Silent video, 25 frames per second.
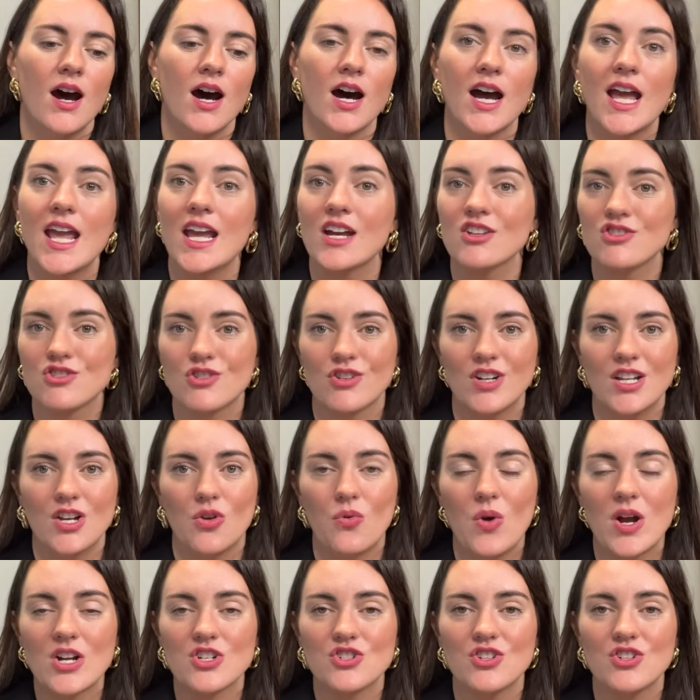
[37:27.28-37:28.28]
answer any
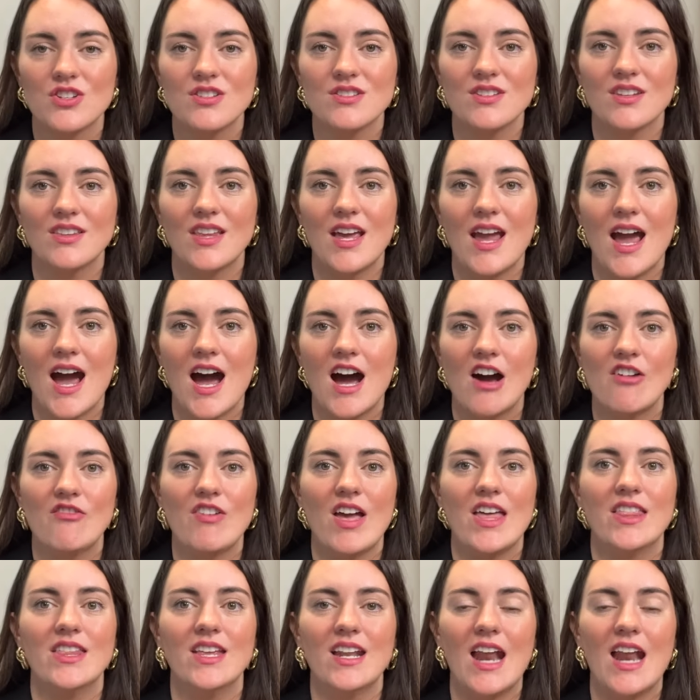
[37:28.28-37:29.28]
questions that they have,
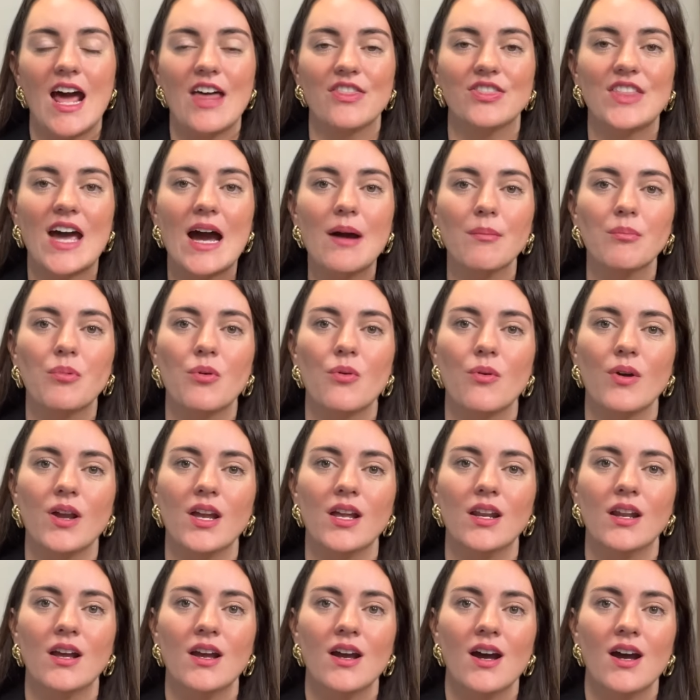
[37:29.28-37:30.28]
and then at that
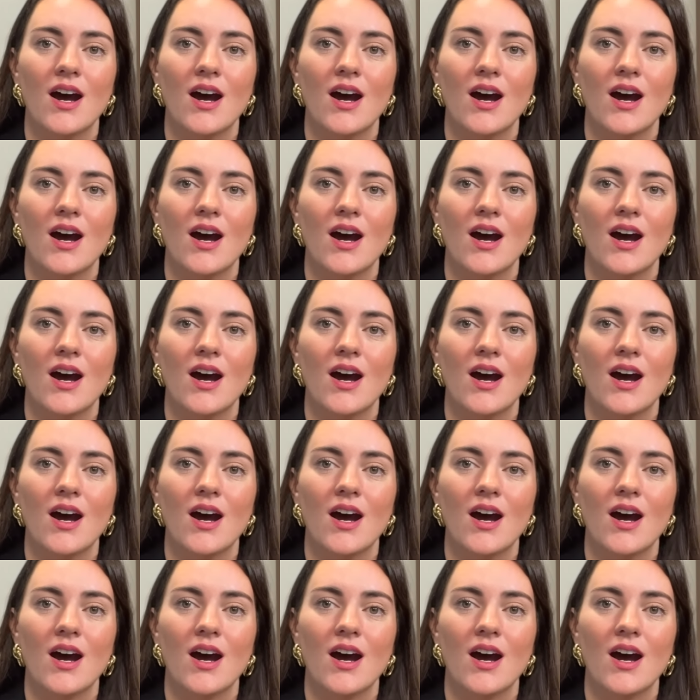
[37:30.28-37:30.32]
point,